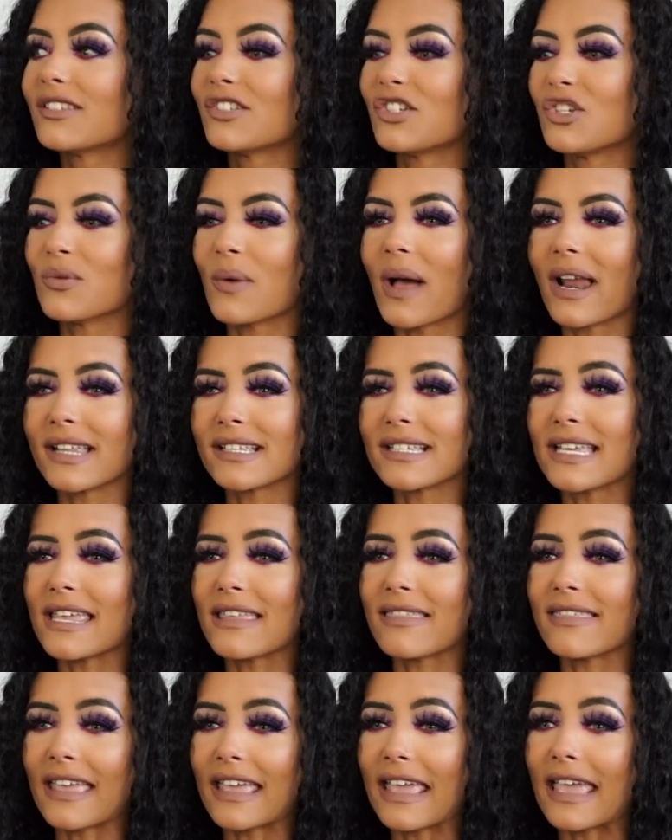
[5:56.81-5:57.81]

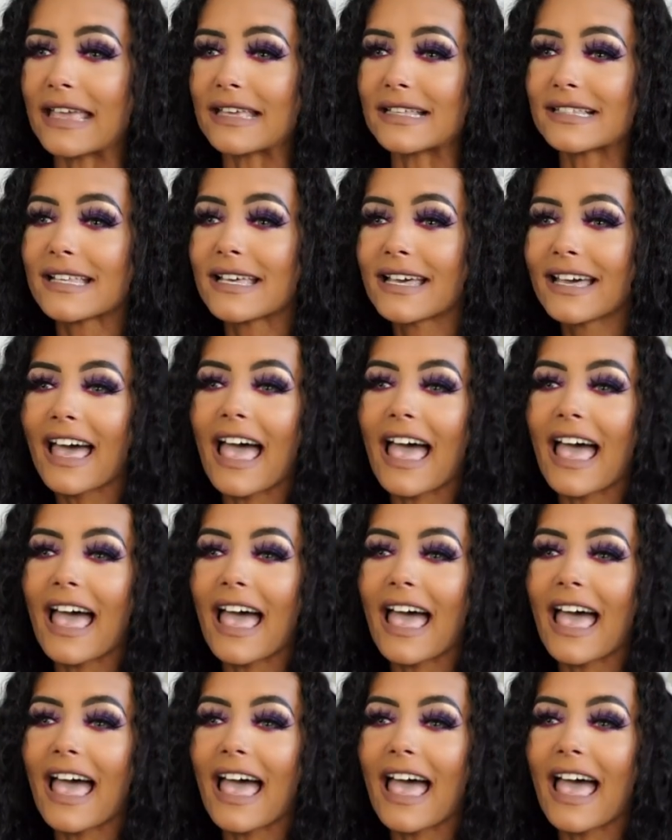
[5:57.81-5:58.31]
duality thingies